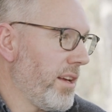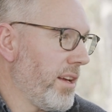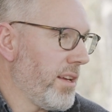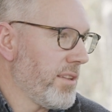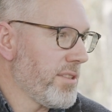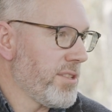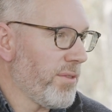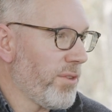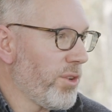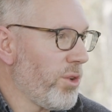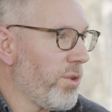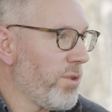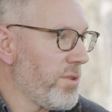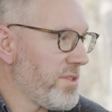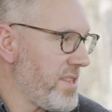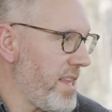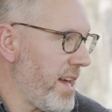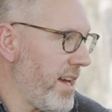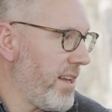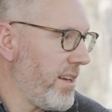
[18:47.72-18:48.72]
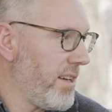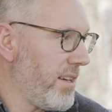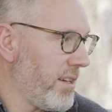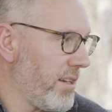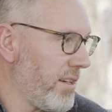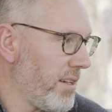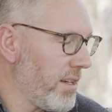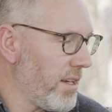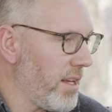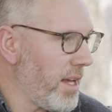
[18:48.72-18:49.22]
So of course that
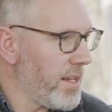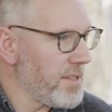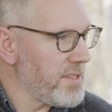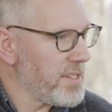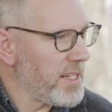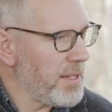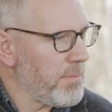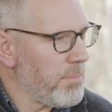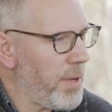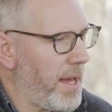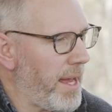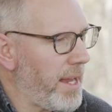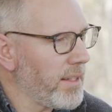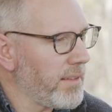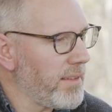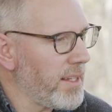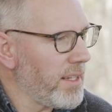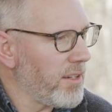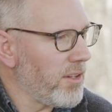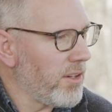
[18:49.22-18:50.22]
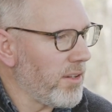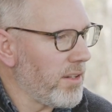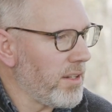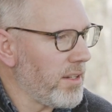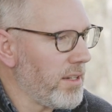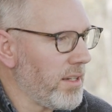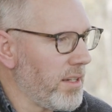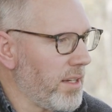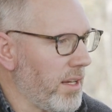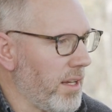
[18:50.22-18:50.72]
has an impact then on
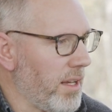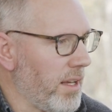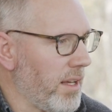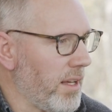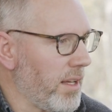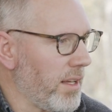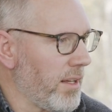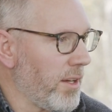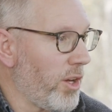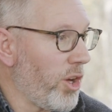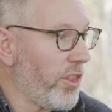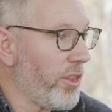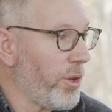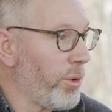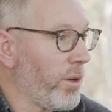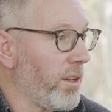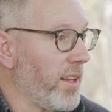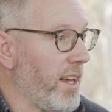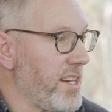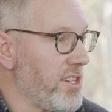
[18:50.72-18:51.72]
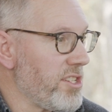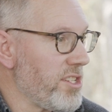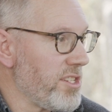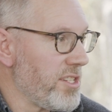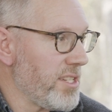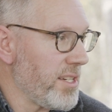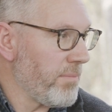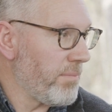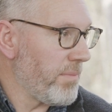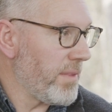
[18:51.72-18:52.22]
the
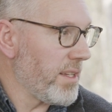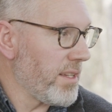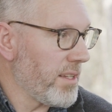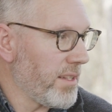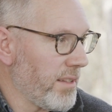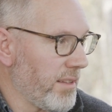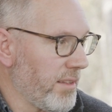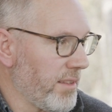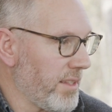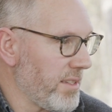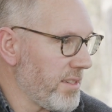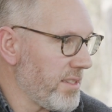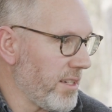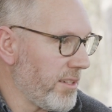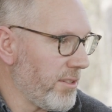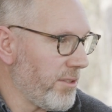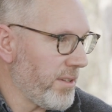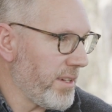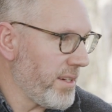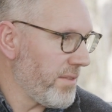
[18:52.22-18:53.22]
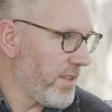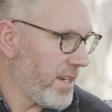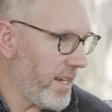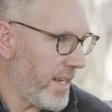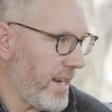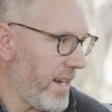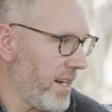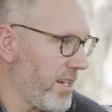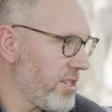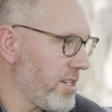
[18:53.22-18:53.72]
relationship, the degree of
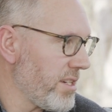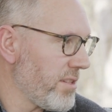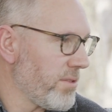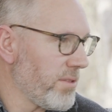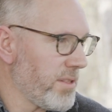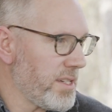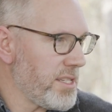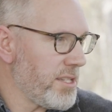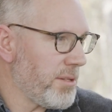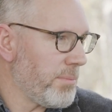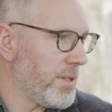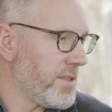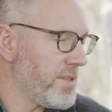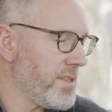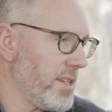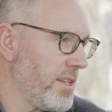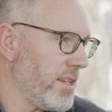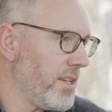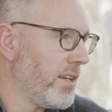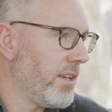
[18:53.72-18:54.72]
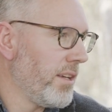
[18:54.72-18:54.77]
connection or intimacy.